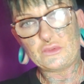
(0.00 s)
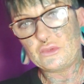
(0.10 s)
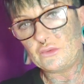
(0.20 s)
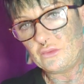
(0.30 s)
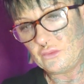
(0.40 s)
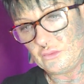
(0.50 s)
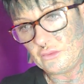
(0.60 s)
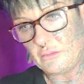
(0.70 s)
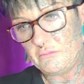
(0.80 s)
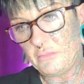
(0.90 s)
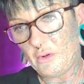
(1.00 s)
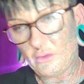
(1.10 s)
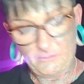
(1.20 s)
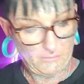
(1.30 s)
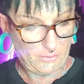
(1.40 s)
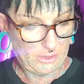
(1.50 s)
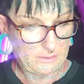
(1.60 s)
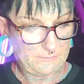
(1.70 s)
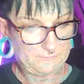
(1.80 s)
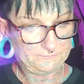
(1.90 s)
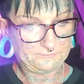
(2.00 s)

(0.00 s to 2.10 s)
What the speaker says: So the bottom one,